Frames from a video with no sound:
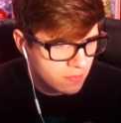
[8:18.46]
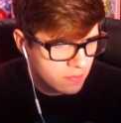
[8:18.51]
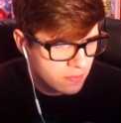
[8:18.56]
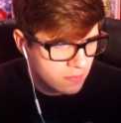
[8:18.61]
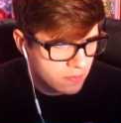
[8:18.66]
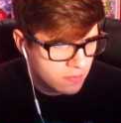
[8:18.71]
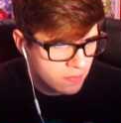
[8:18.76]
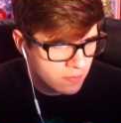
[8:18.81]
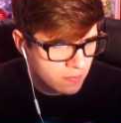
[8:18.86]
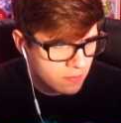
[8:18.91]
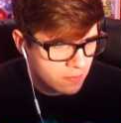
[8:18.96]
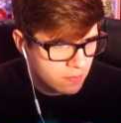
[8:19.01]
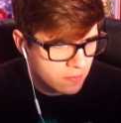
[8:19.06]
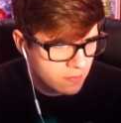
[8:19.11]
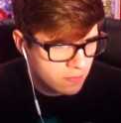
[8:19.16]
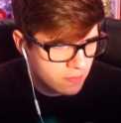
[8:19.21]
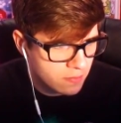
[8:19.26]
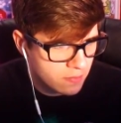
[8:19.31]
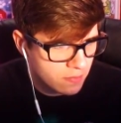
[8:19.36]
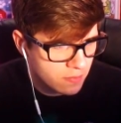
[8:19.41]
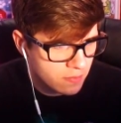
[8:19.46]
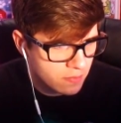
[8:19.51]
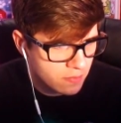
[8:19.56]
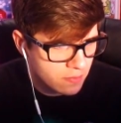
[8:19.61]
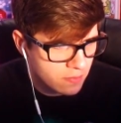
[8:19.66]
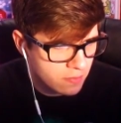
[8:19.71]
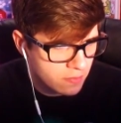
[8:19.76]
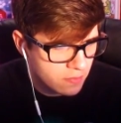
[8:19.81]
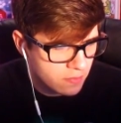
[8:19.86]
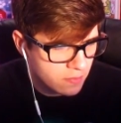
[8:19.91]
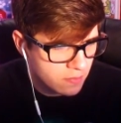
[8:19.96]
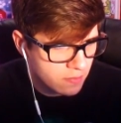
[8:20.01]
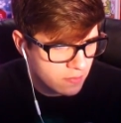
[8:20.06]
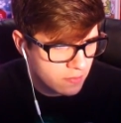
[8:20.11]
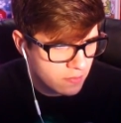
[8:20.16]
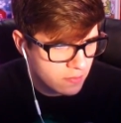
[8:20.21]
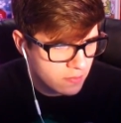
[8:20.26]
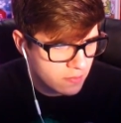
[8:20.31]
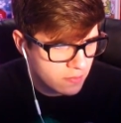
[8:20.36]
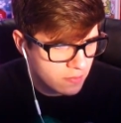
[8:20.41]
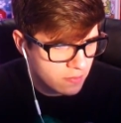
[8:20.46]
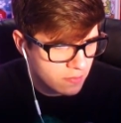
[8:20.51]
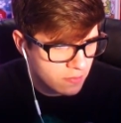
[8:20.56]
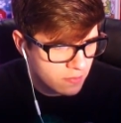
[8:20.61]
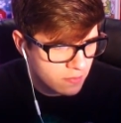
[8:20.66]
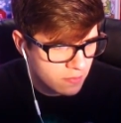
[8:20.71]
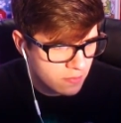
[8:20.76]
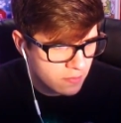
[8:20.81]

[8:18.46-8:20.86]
(silence)